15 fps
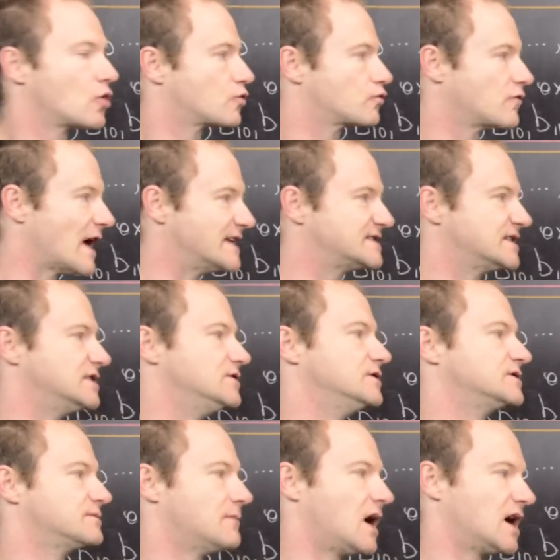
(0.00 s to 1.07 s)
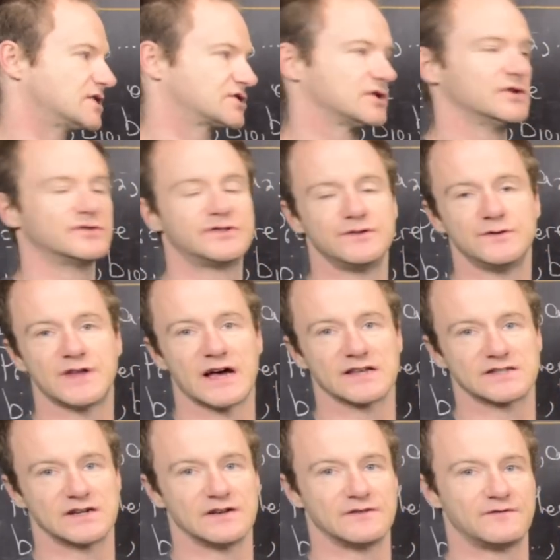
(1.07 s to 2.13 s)
residues modulo
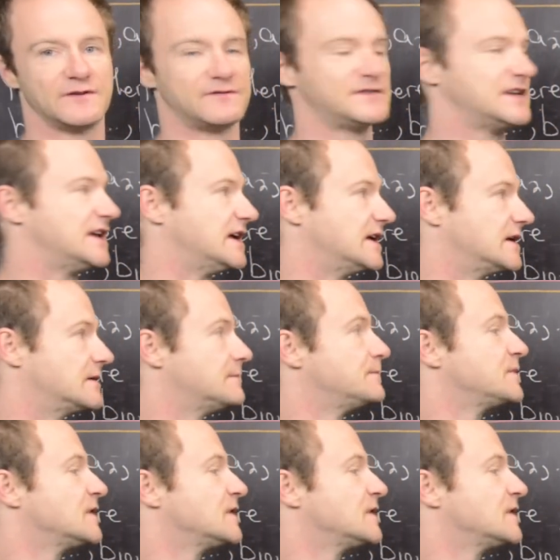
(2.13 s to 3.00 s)
2015.